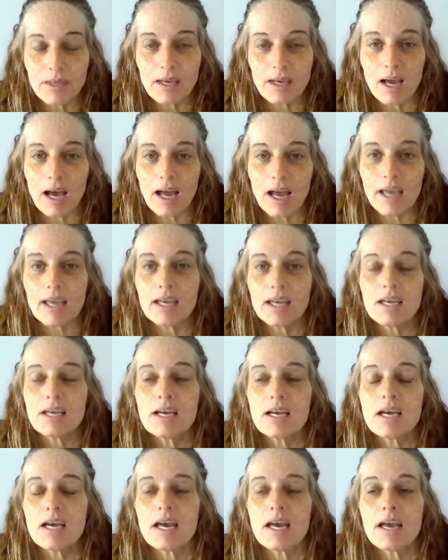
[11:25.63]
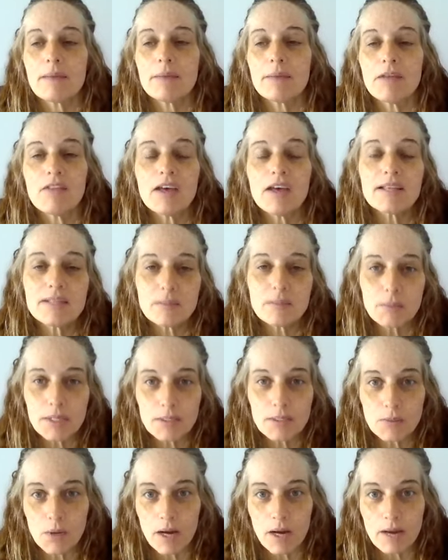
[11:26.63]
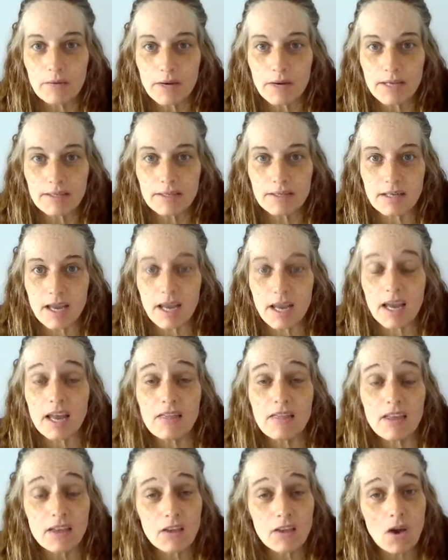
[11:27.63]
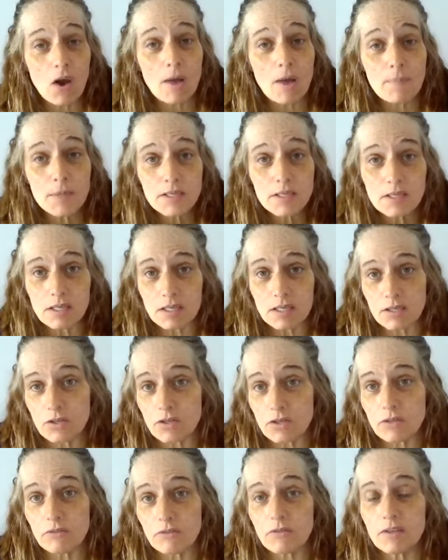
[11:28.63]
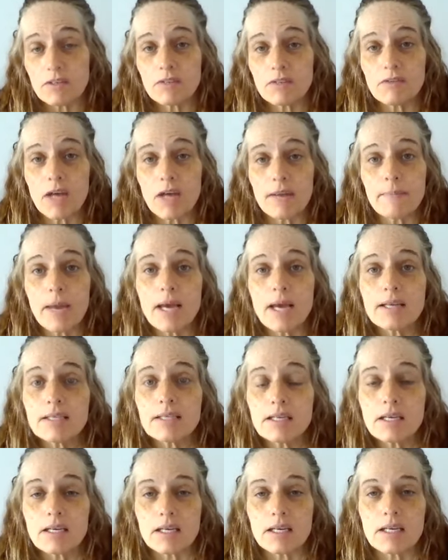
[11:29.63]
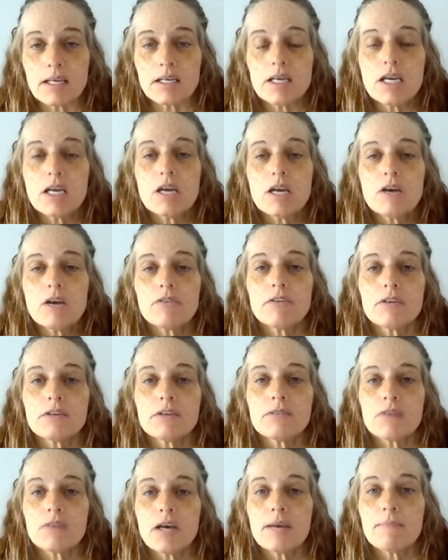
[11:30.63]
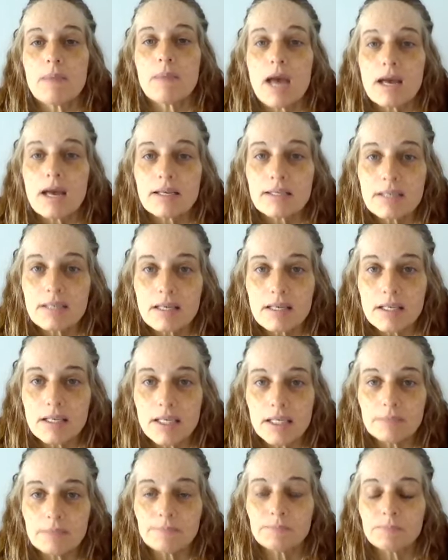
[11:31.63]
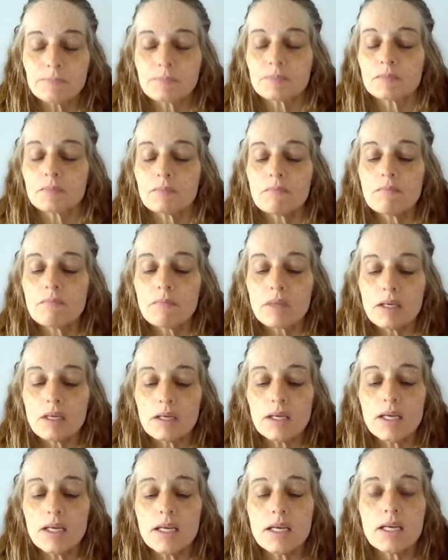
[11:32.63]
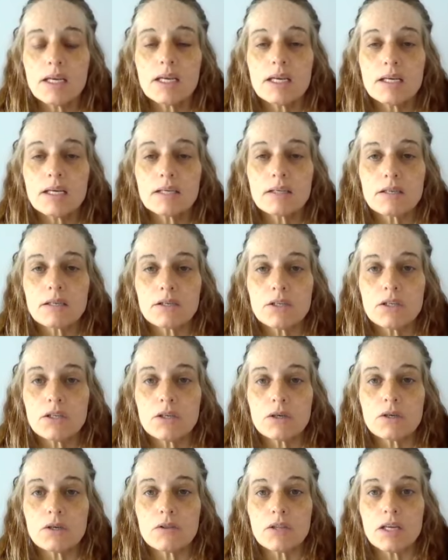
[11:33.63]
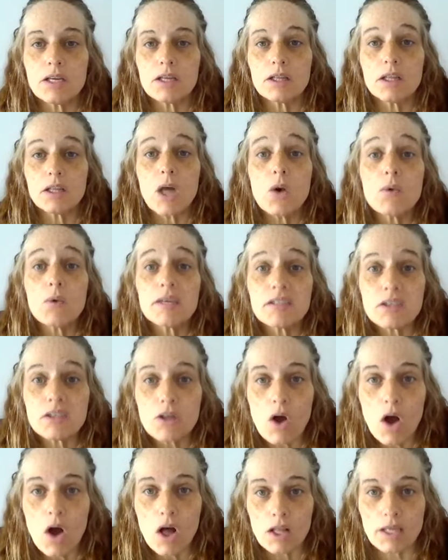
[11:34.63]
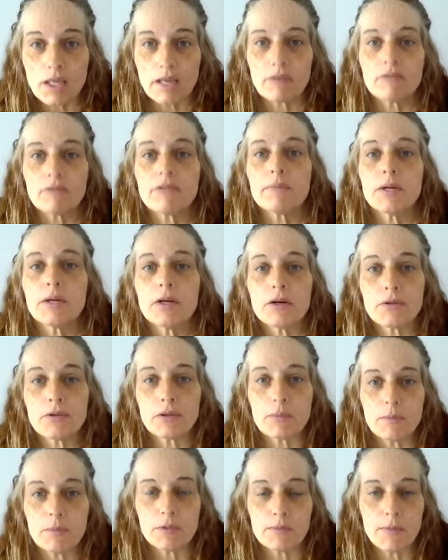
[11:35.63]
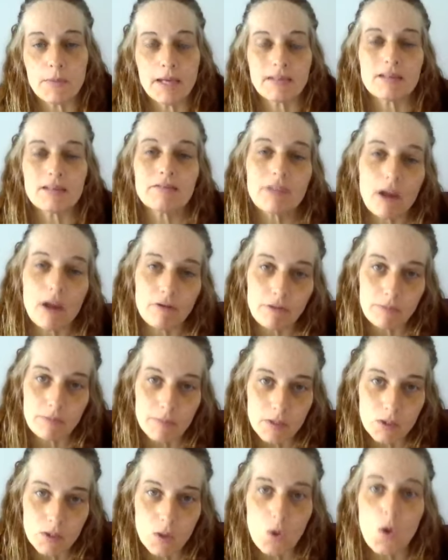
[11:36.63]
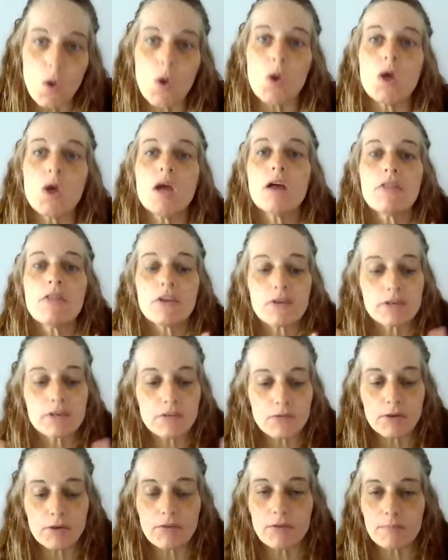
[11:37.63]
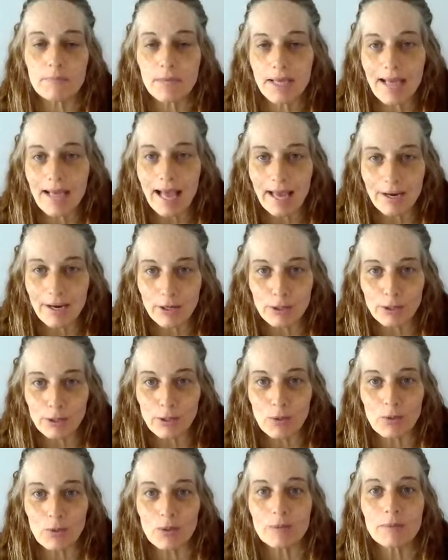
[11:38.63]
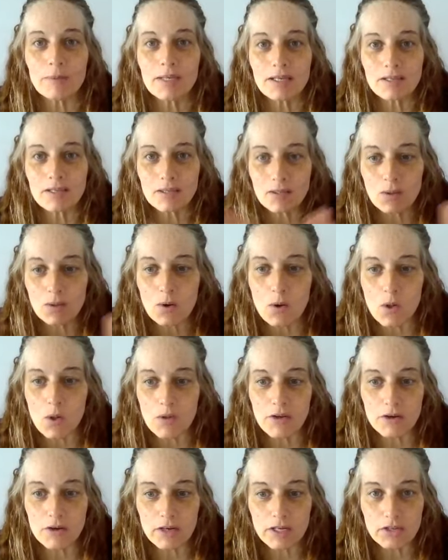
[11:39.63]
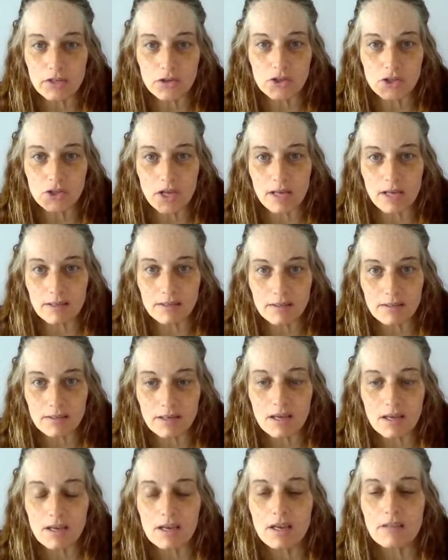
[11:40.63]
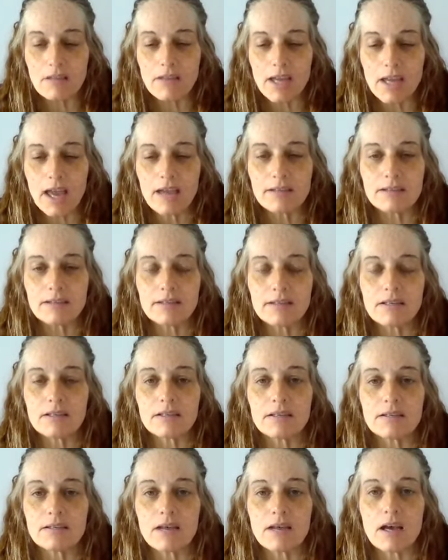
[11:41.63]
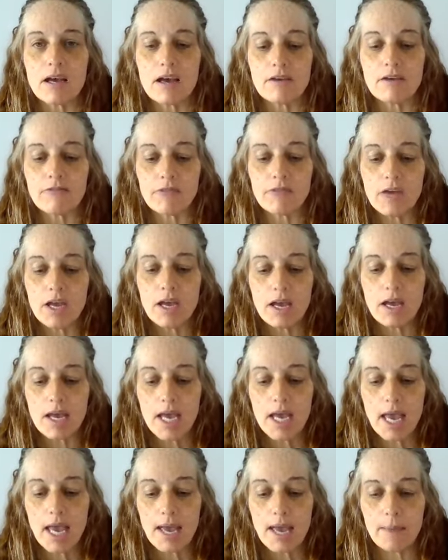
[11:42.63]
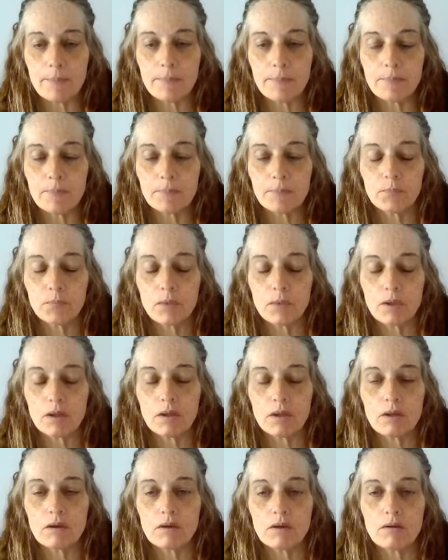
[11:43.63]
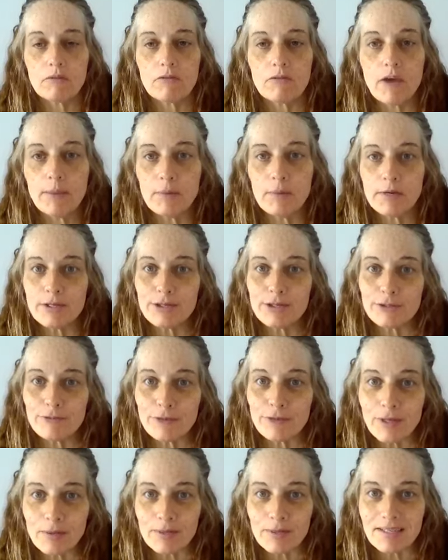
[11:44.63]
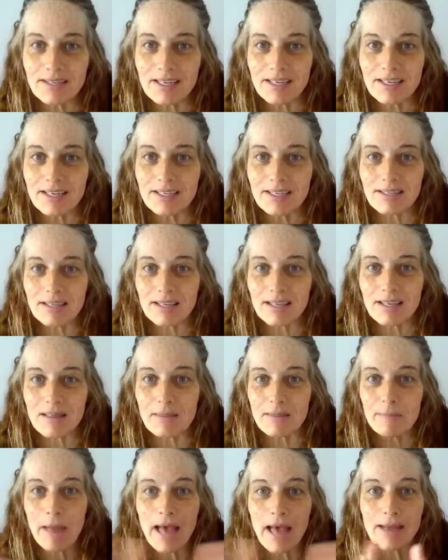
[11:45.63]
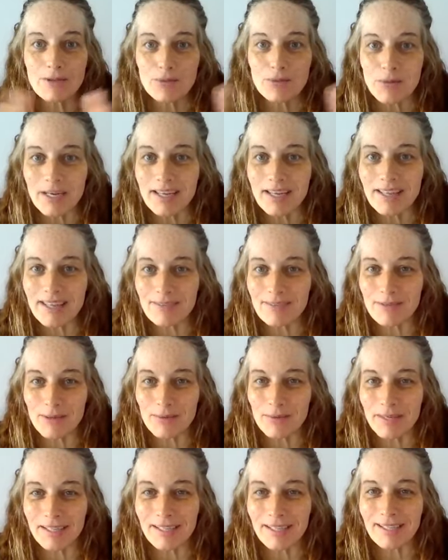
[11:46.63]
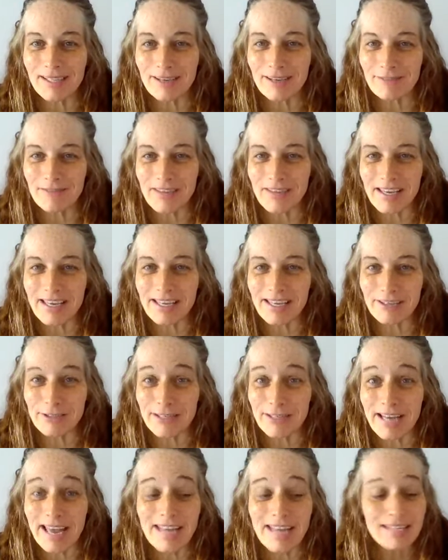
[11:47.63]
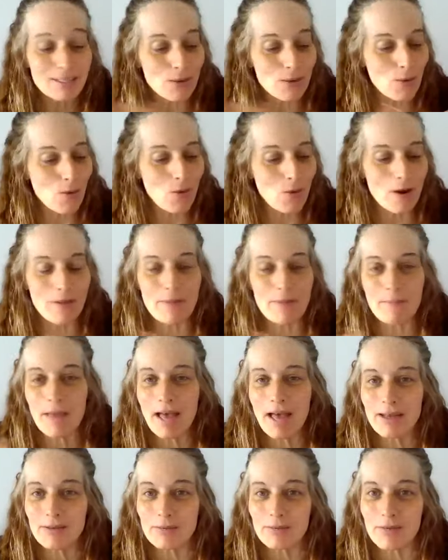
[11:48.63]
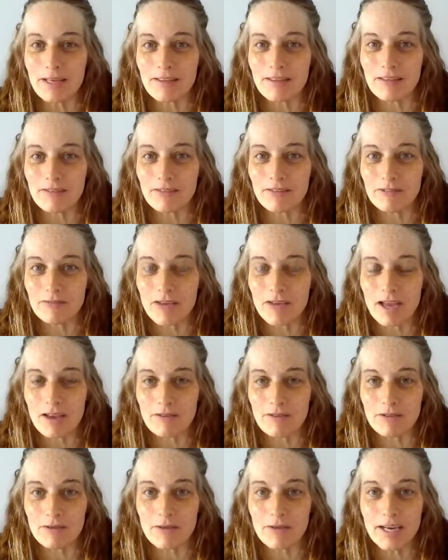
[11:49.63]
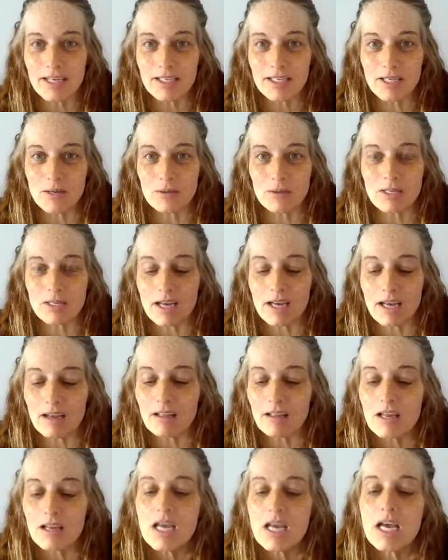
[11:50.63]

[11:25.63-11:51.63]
Right? Um, and that's the place where I resonate. And then the opposite is true for the divine masculine. For the divine masculine, it is to the lowest calling from an earthly perspective. Now, from soul, there is free from being higher or lower because soul, there is just the essence of um, vibrational frequencies in the bandwidth, if you will, of the internet or the bandwidth of a, of a radio dial.